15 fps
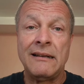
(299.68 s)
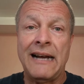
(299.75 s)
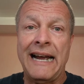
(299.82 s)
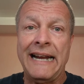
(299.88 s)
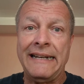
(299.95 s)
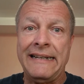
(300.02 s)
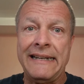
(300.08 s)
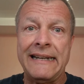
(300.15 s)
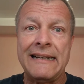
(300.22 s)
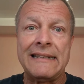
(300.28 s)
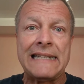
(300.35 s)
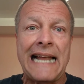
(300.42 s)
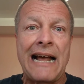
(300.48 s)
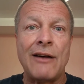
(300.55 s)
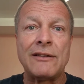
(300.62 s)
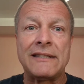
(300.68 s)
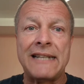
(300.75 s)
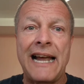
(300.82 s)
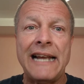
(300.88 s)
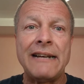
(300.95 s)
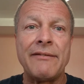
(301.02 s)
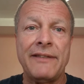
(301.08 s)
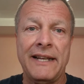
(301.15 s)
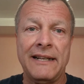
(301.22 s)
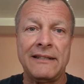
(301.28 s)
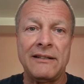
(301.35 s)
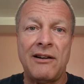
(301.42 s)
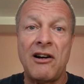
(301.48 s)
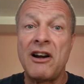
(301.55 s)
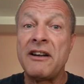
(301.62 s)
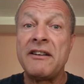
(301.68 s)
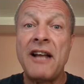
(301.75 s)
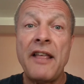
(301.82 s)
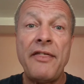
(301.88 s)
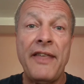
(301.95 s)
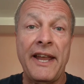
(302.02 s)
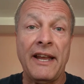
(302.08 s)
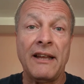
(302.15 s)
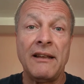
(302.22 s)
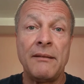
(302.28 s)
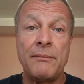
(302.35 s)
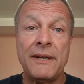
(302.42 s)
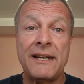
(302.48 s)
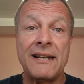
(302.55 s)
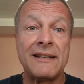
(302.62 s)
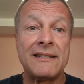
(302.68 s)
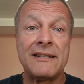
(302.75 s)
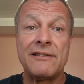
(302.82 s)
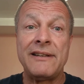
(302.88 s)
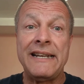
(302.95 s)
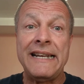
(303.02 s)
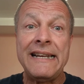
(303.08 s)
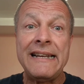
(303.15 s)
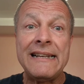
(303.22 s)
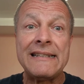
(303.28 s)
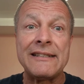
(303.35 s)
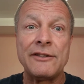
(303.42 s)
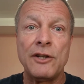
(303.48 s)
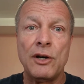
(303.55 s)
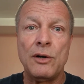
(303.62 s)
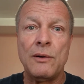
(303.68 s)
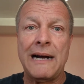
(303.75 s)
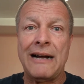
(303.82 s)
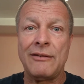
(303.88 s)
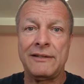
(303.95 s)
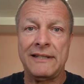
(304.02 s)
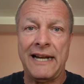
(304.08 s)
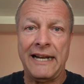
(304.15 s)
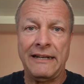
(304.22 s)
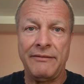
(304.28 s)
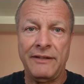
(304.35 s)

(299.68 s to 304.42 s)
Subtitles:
Ideas outside of this are nothing because there is no outside of